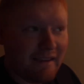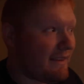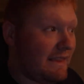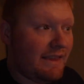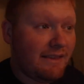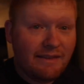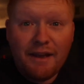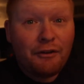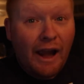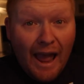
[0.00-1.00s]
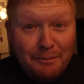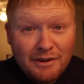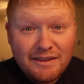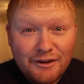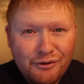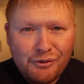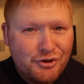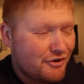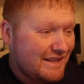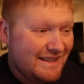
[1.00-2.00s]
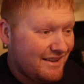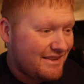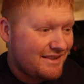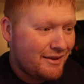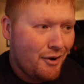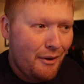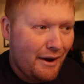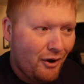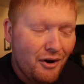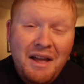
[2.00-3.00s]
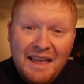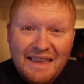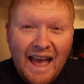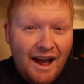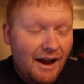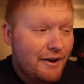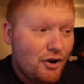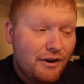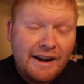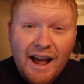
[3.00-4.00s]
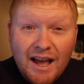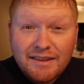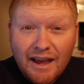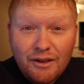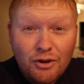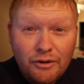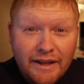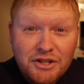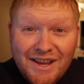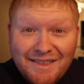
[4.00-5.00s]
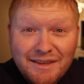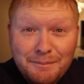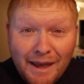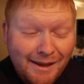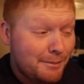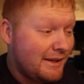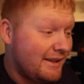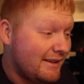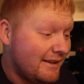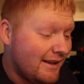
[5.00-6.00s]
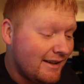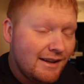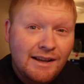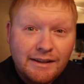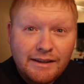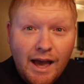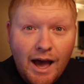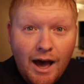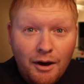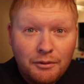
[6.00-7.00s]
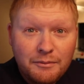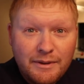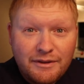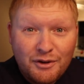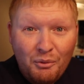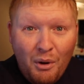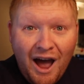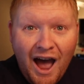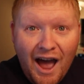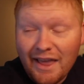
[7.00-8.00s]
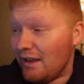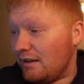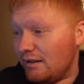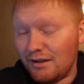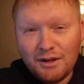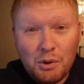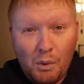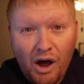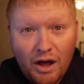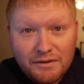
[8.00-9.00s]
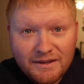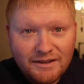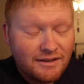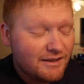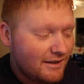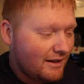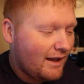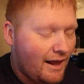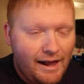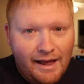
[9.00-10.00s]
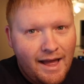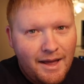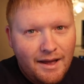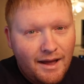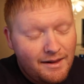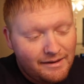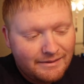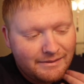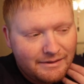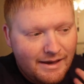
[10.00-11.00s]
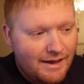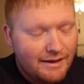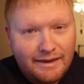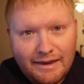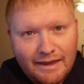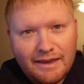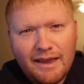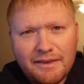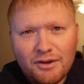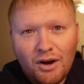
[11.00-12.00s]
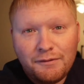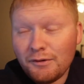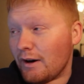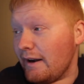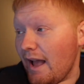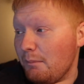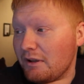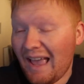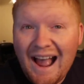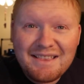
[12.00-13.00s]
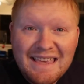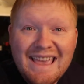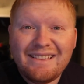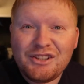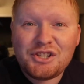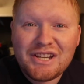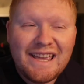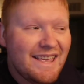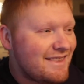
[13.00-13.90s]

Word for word: this this never happens here in New Jersey. It doesn't snow at all. Yeah, I know right now I sound a little like Jesse Pinkman and uh yo, Mister White, Walter. I, I Yeah, it, it, it's awful right now, but guys, it legit